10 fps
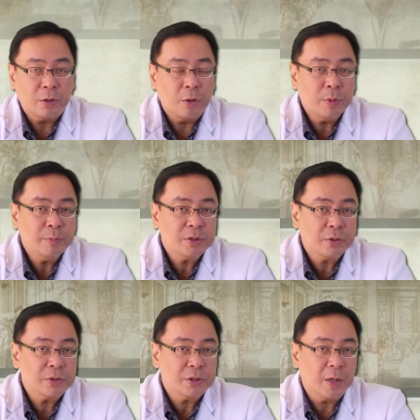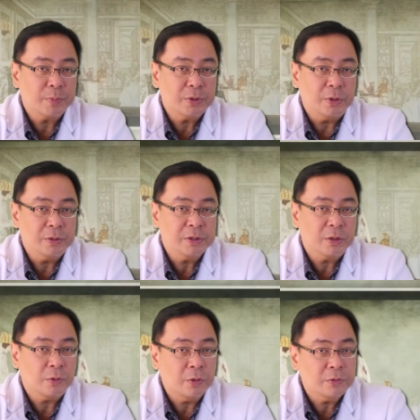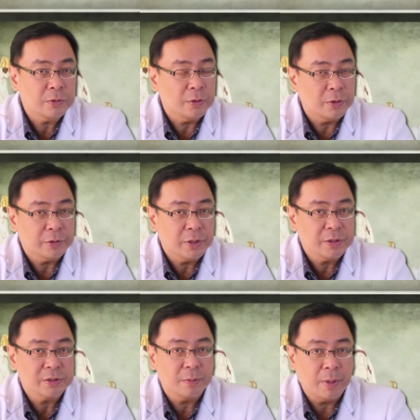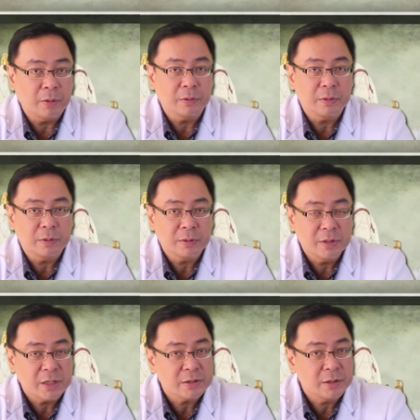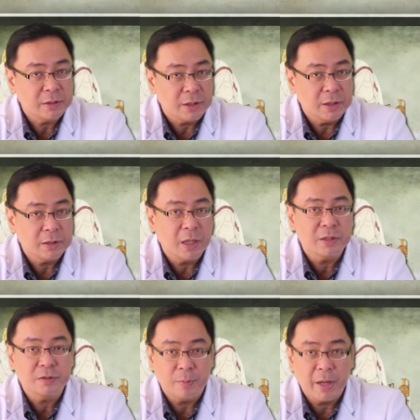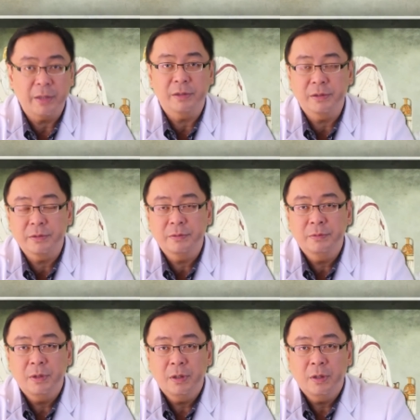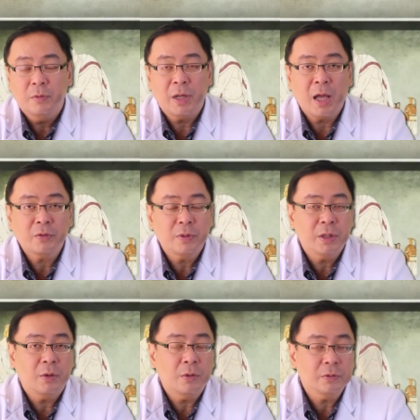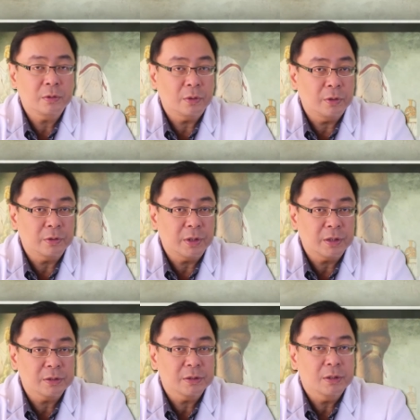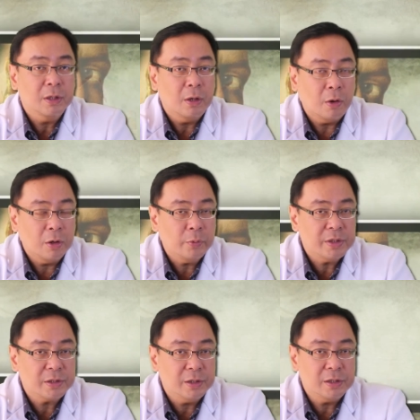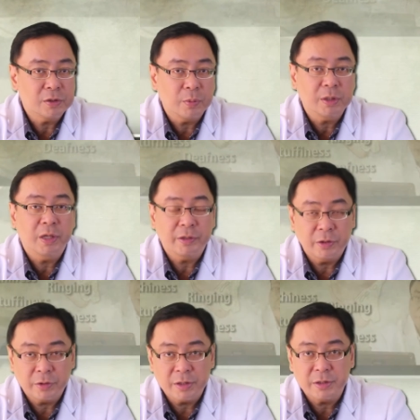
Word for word: the common misconception is that orthodontics is about just the teeth and smiles. When actually, orthodontics always deals with the three